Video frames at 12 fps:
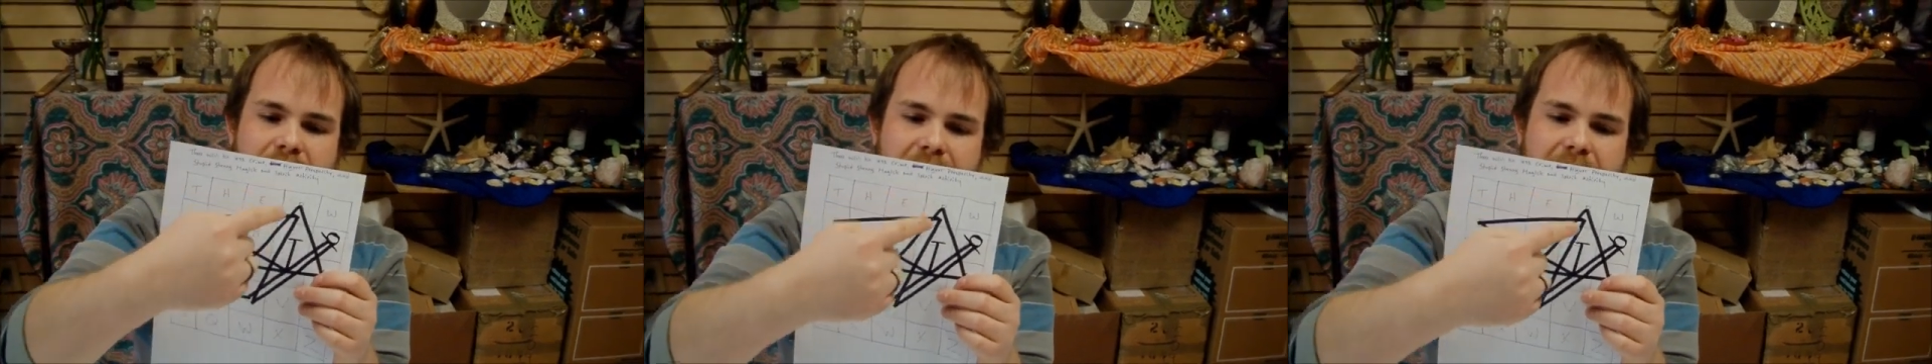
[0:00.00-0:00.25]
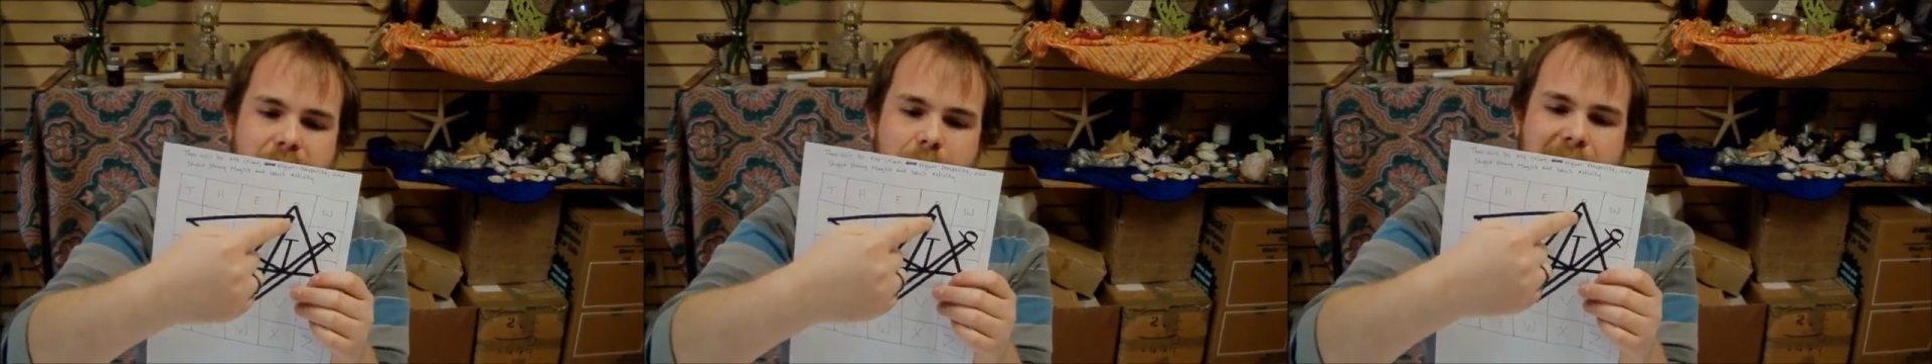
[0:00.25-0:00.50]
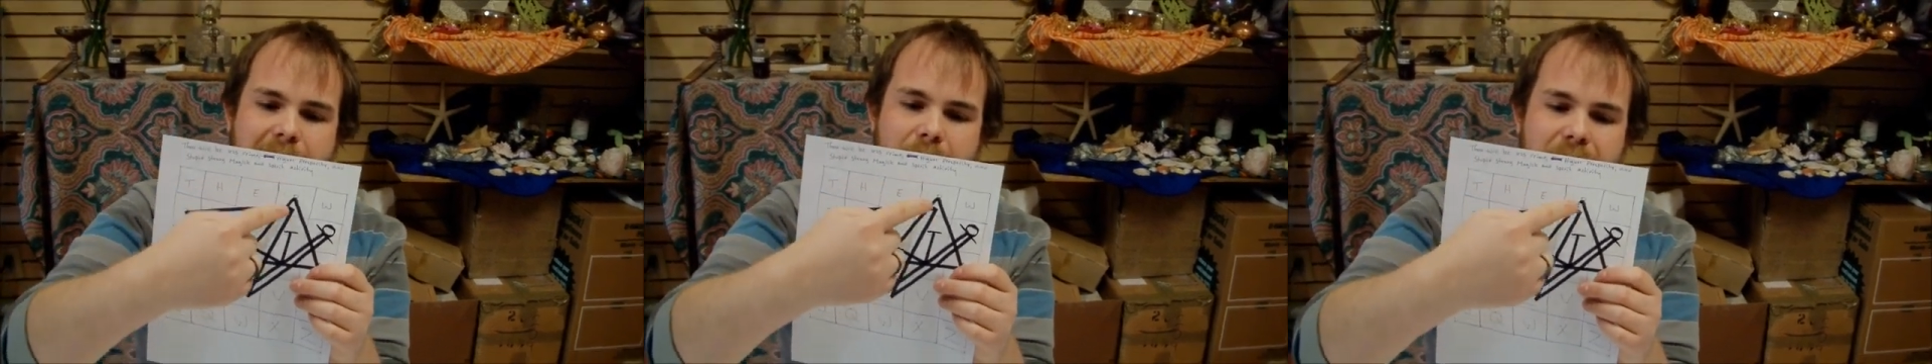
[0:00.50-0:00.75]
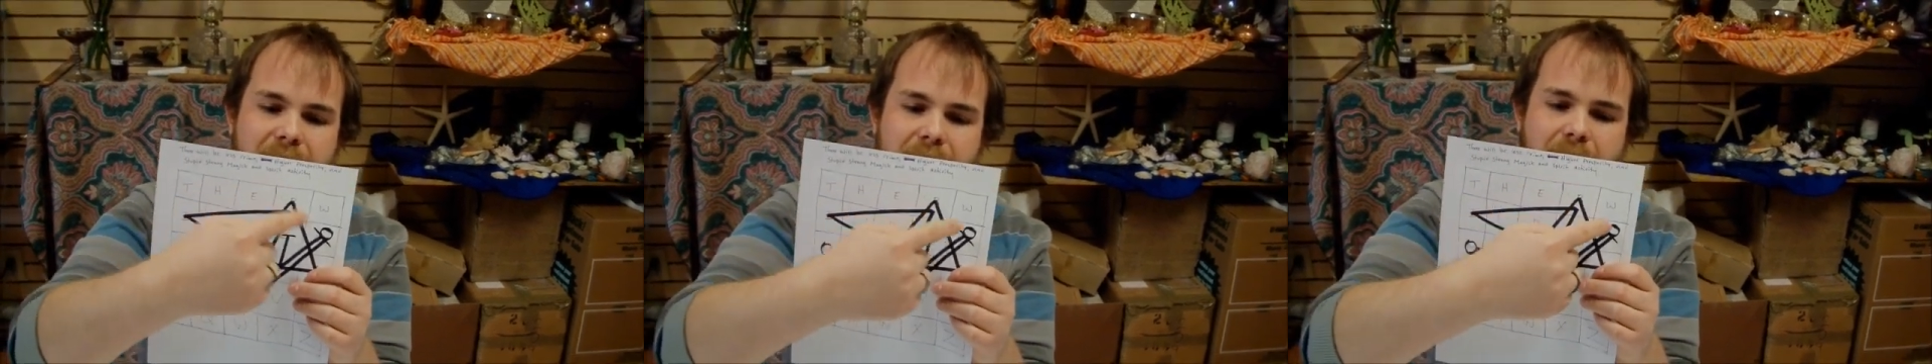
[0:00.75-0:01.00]
taken a
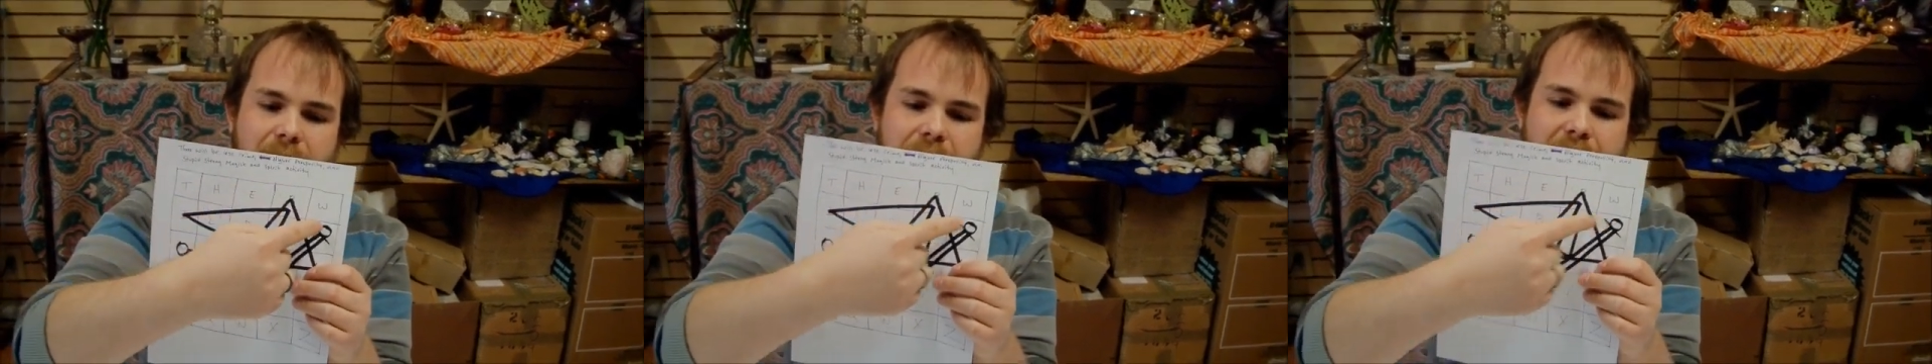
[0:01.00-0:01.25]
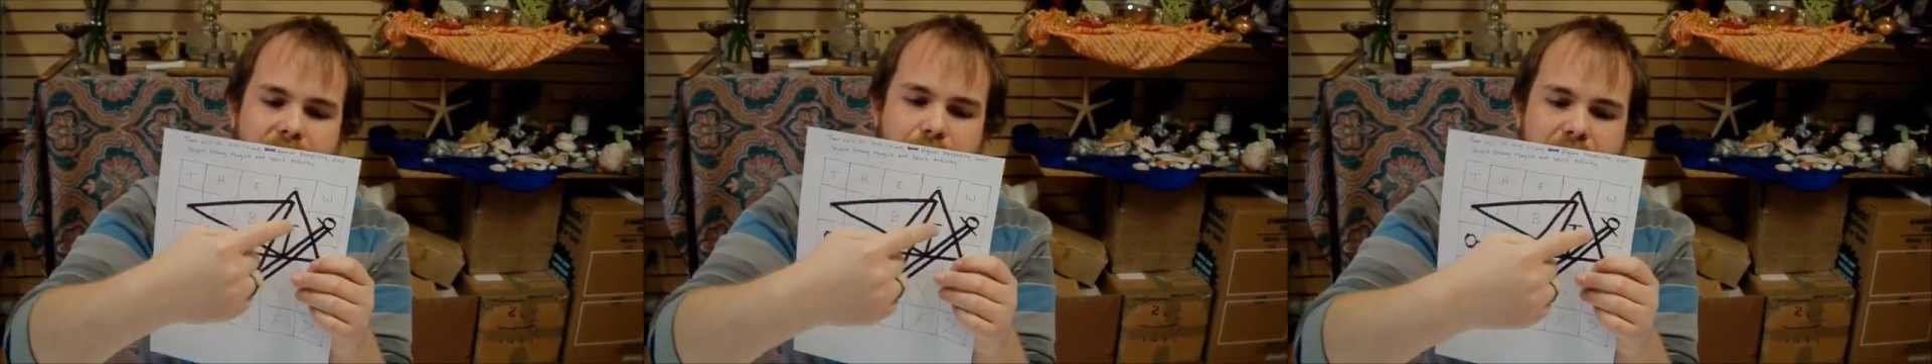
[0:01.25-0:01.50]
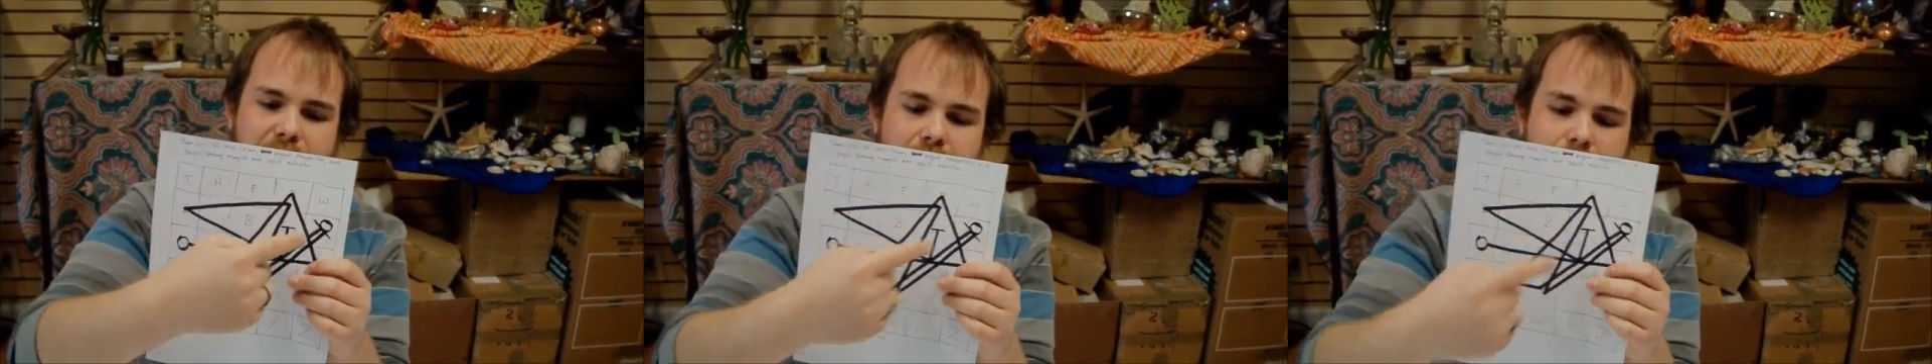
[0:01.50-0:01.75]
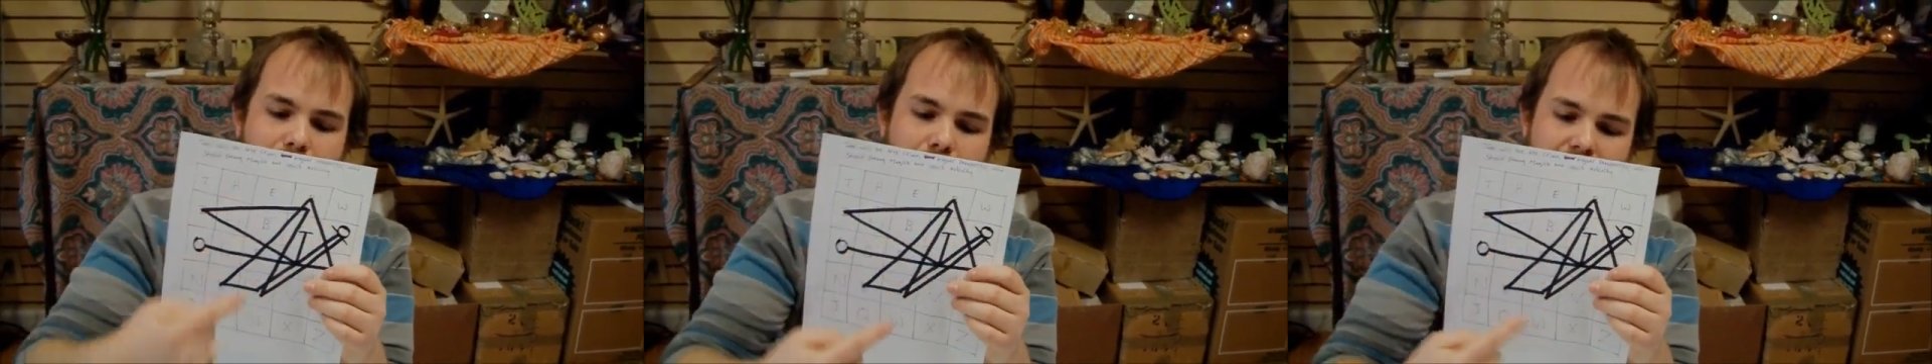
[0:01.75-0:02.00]
map of the area and we've
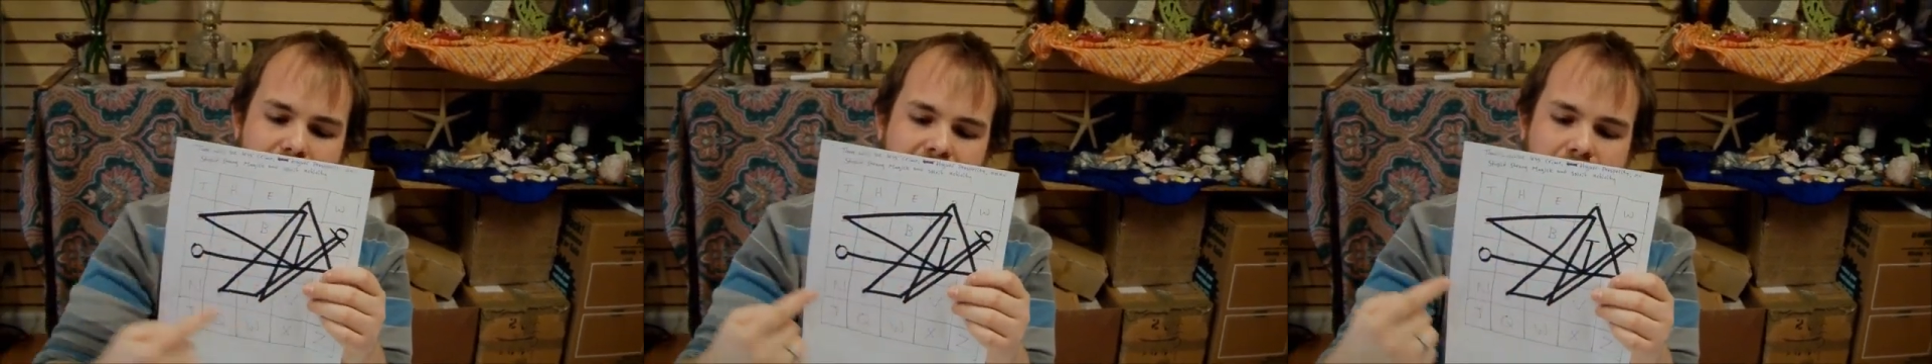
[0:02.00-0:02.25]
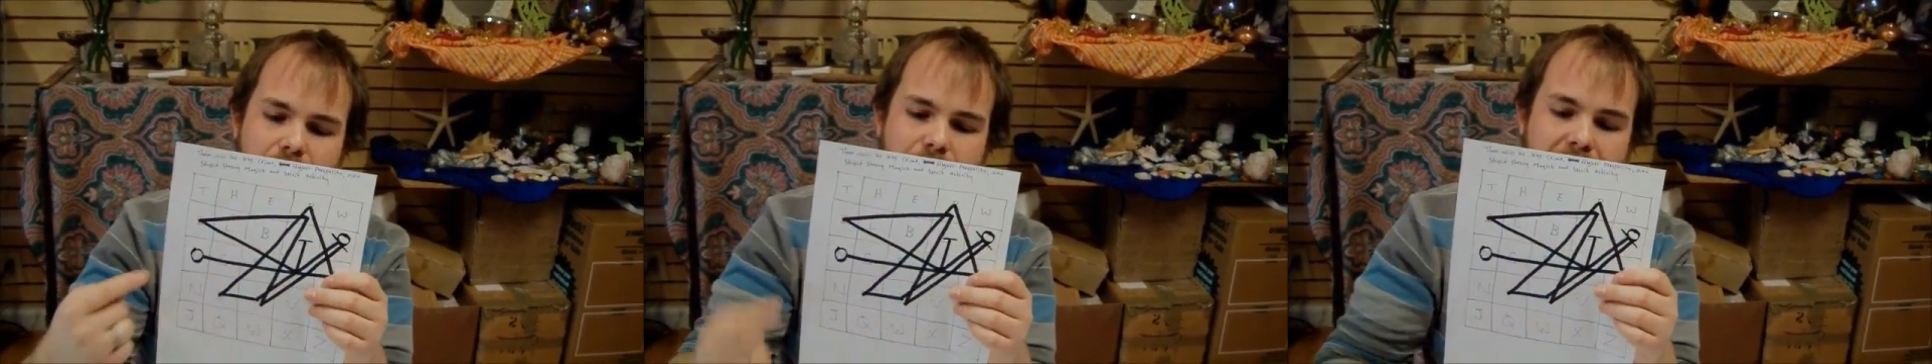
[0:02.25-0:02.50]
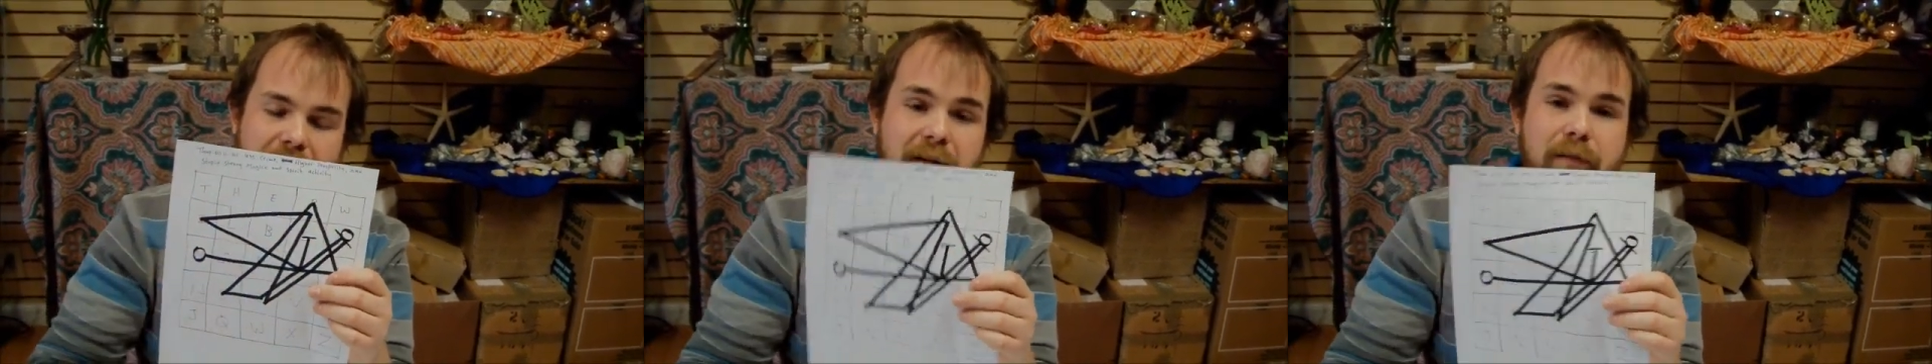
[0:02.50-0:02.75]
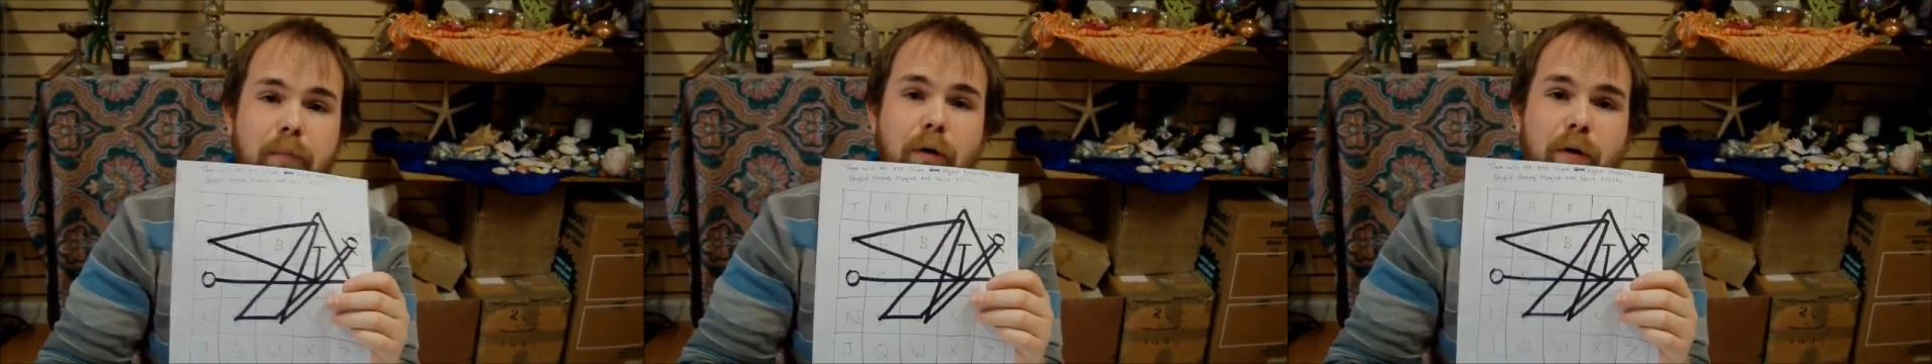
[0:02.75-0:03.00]
put down
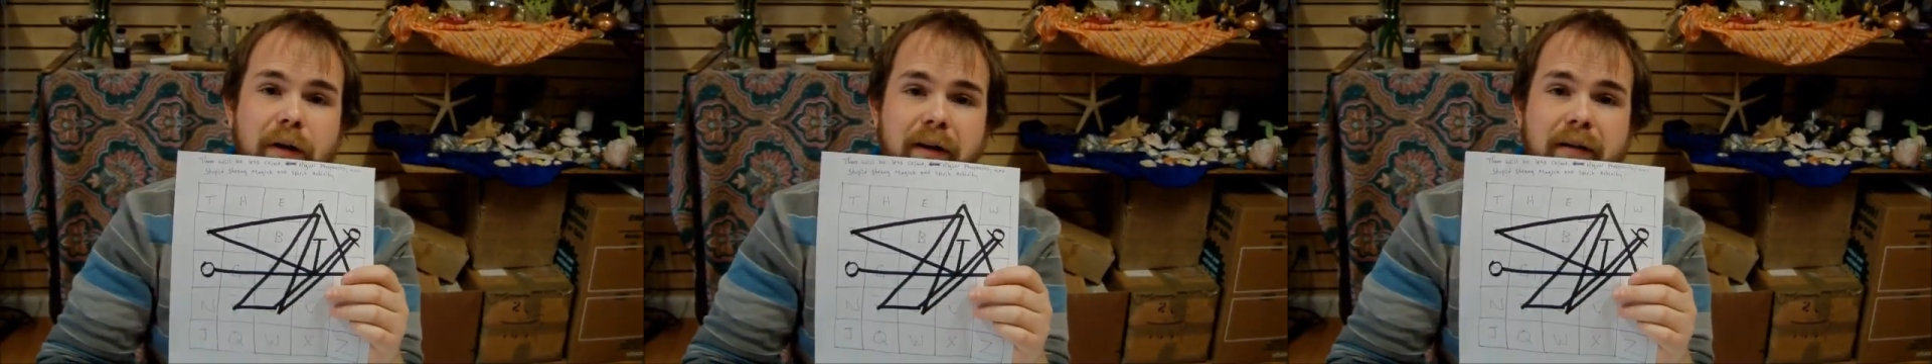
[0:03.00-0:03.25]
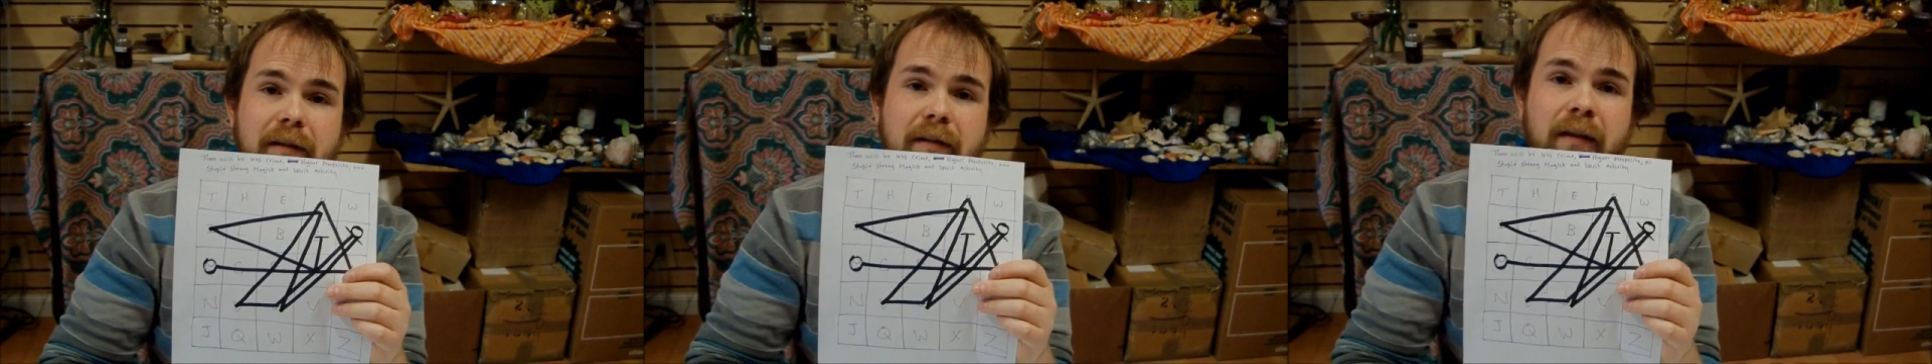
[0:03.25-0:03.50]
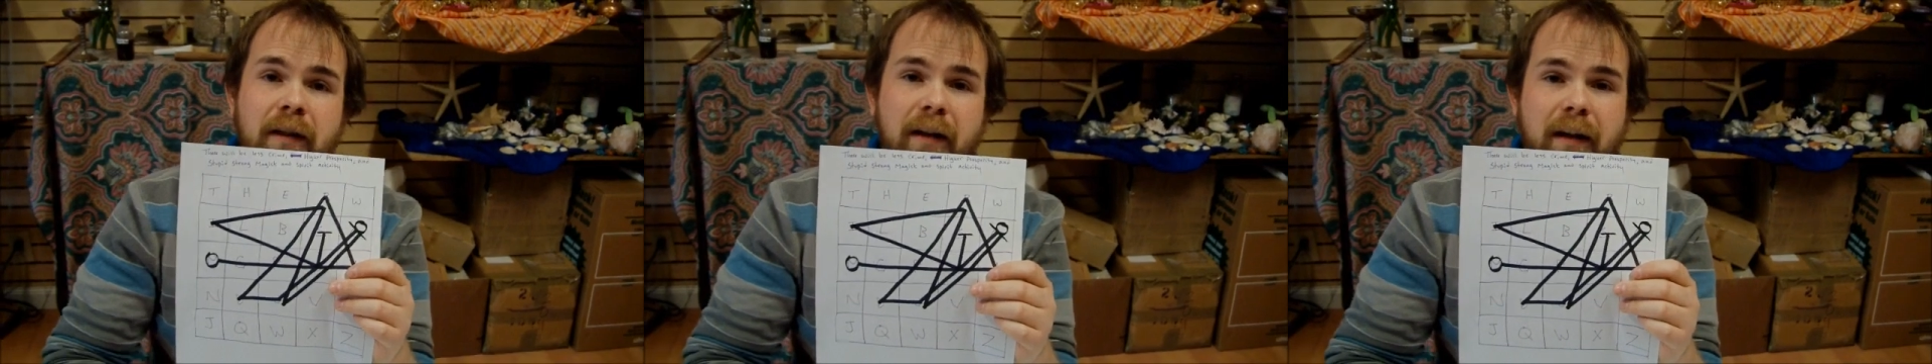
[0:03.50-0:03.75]
these points.